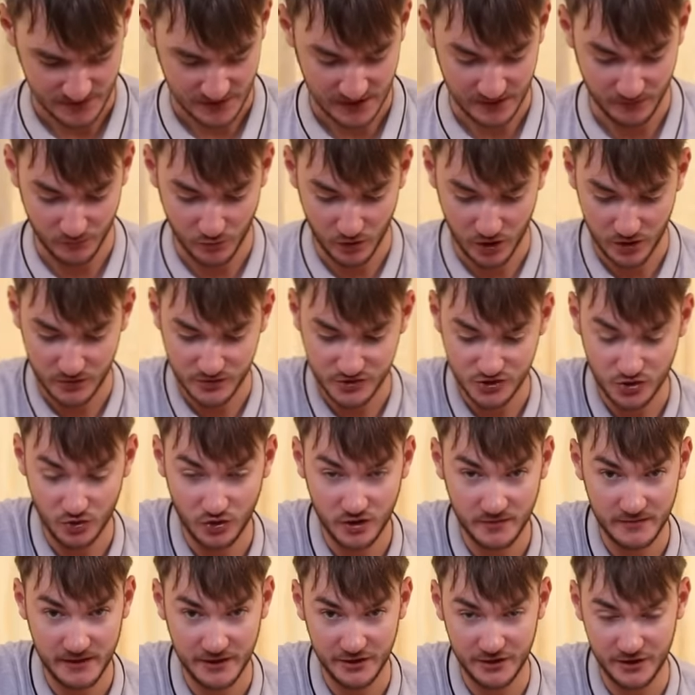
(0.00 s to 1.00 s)
And what I was
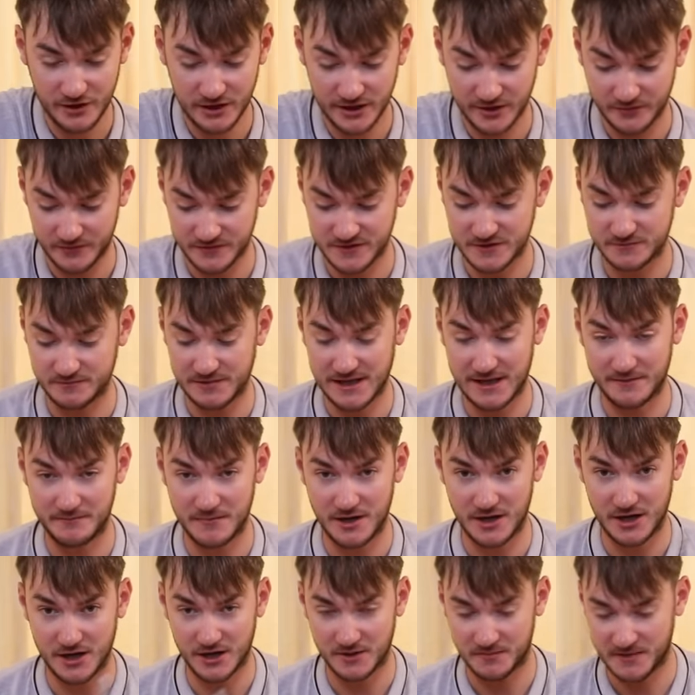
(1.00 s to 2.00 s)
talking about earlier with this black
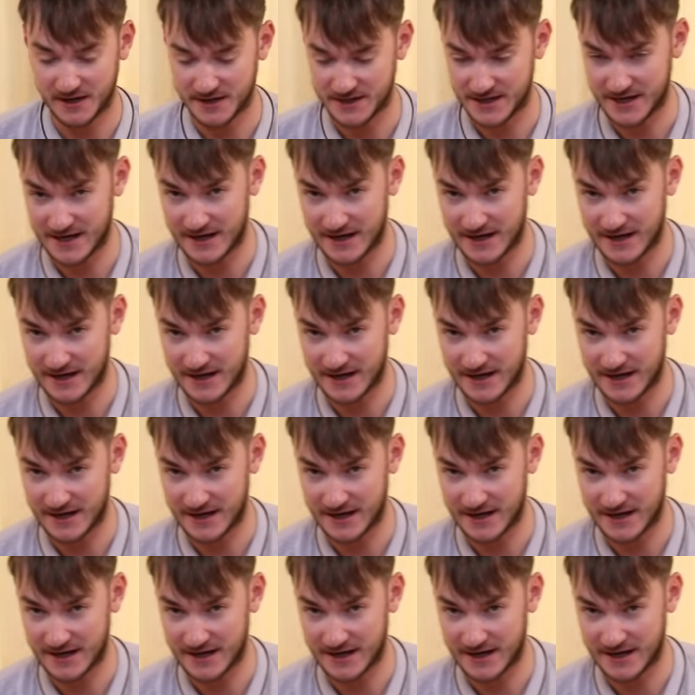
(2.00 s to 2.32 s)
marker pen